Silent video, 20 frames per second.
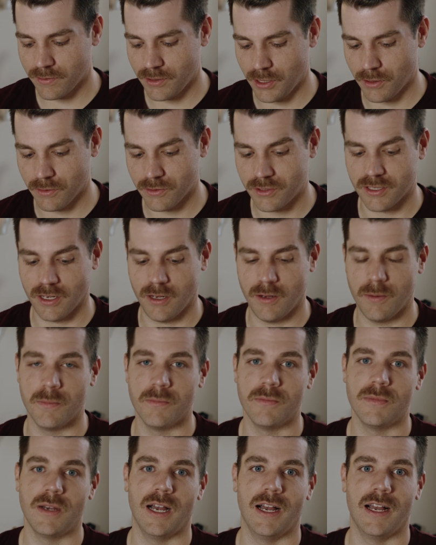you know,
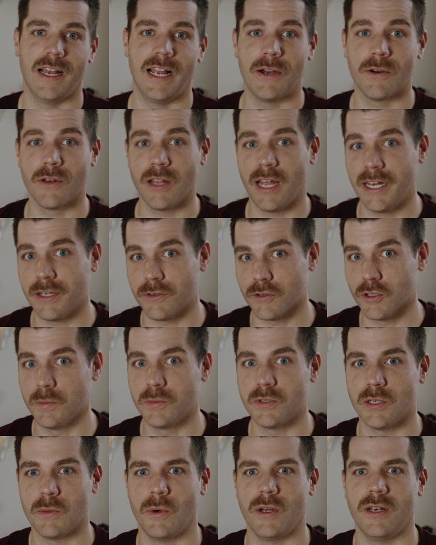some airline
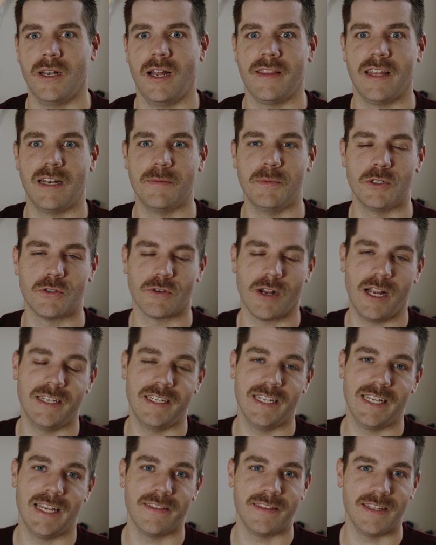groups and whatnot that have been trying
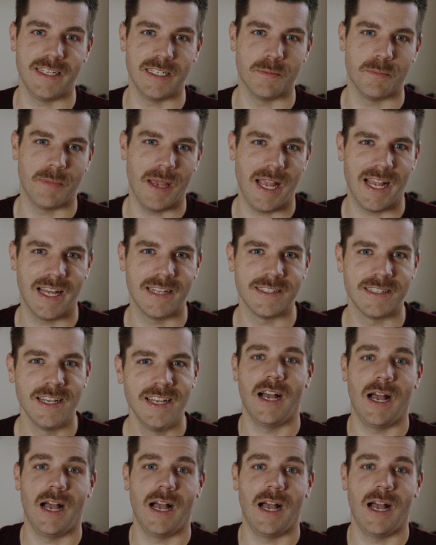to get these banned.